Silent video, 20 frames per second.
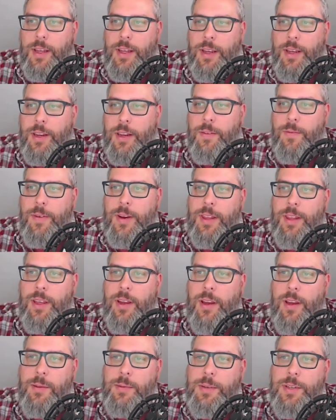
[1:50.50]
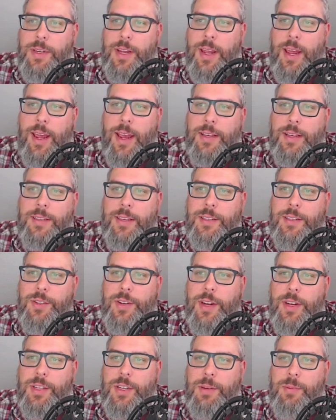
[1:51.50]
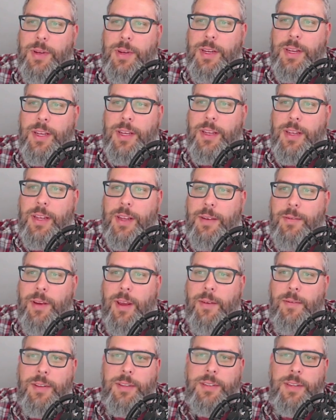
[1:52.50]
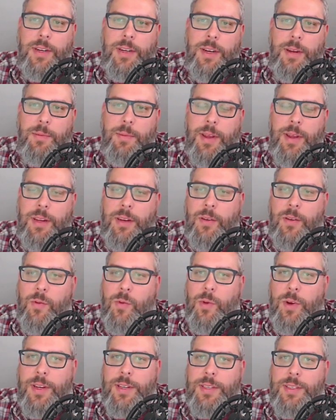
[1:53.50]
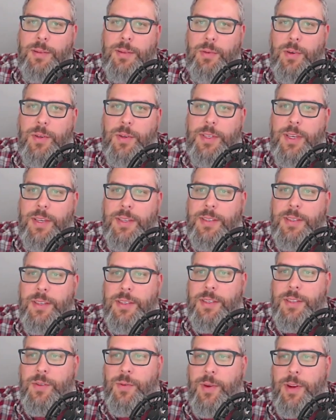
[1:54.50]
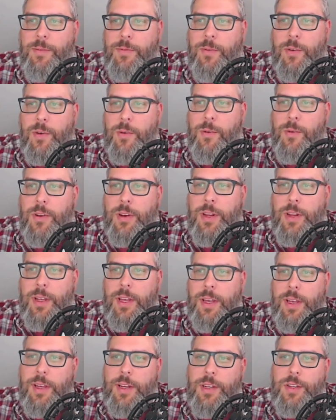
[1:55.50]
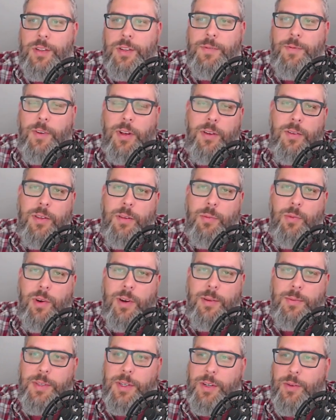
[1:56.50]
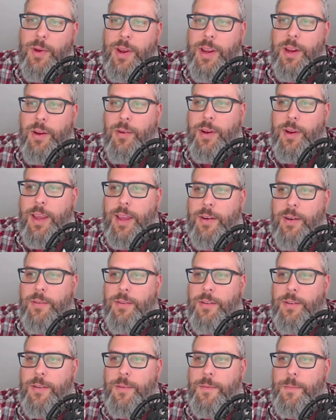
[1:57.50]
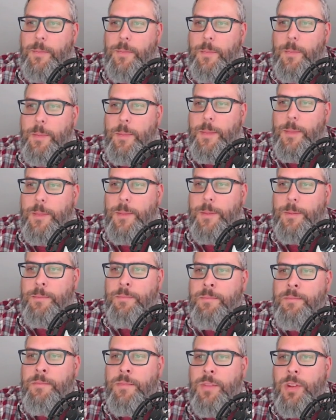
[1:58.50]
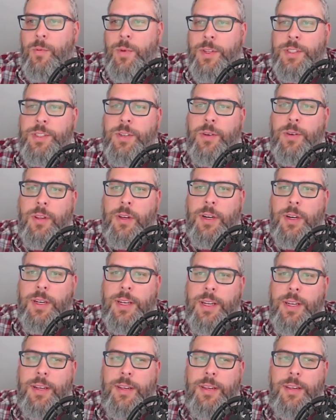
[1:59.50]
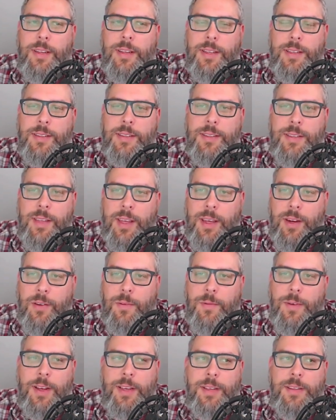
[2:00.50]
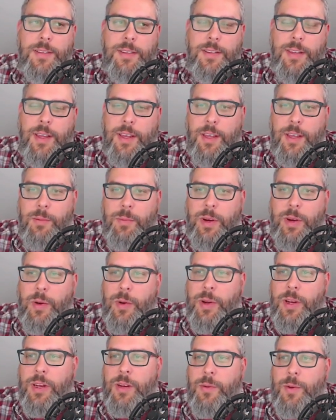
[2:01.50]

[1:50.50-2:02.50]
You'll find the option to access ChatGPT. If you haven't signed up yet, no worries. The process is straightforward. Just follow the prompts and create your account. Once you're logged in, this is the interface that you'll be greeted